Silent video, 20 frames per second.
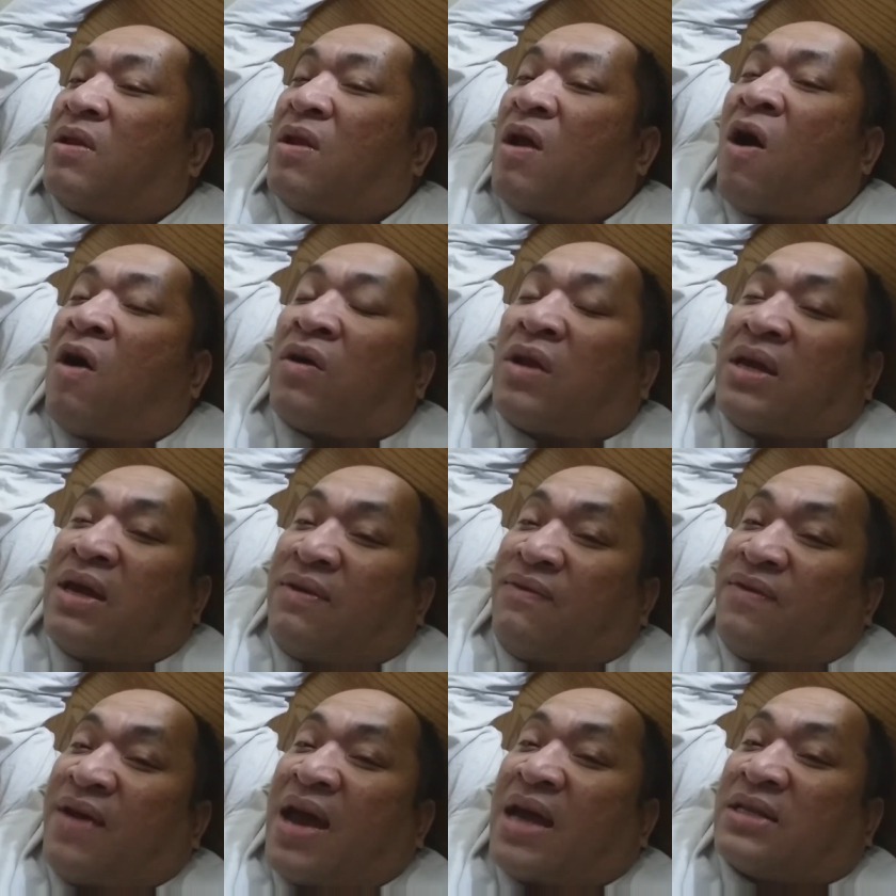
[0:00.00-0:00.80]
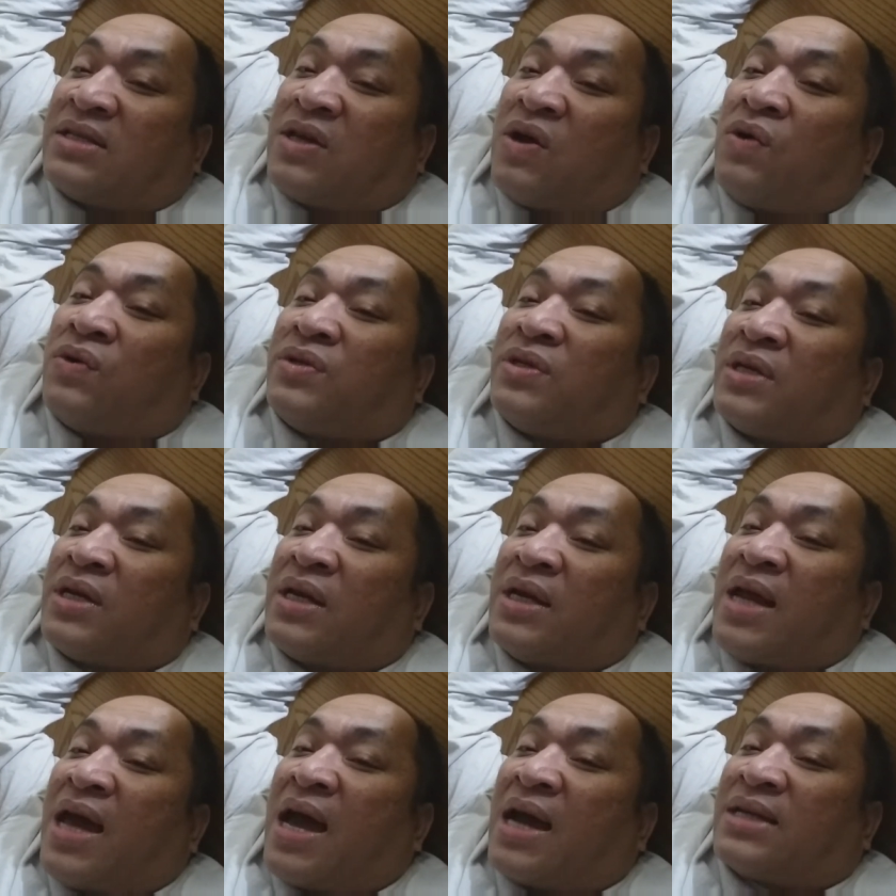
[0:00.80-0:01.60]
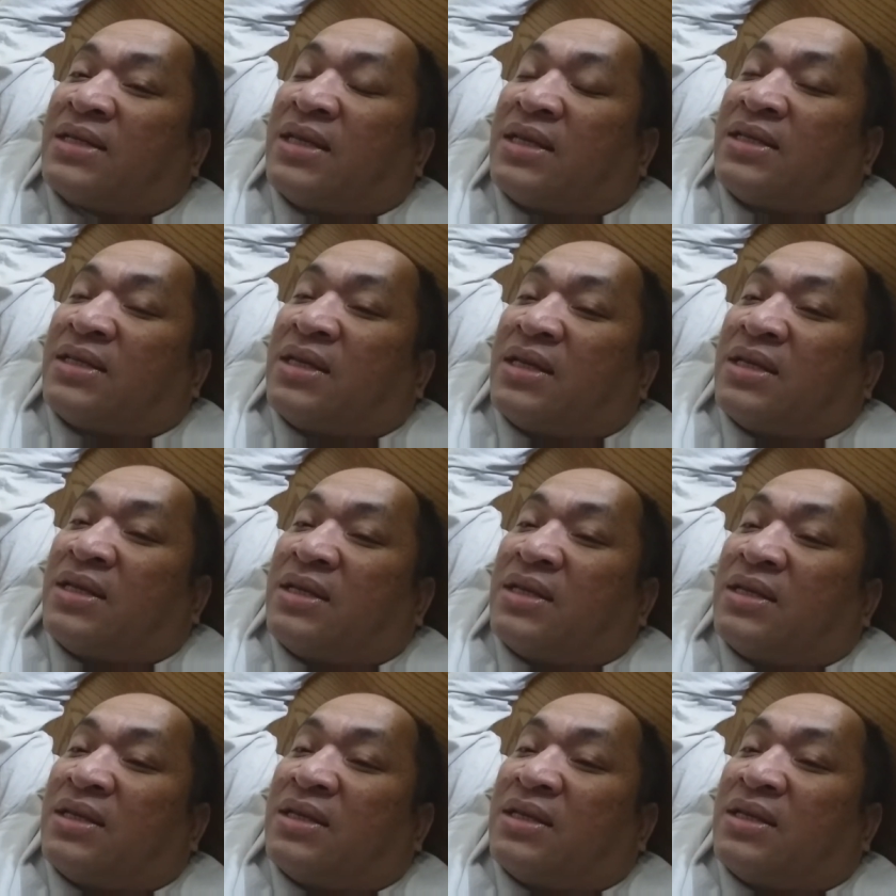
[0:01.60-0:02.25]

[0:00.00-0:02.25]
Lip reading: only advanced culture can access it.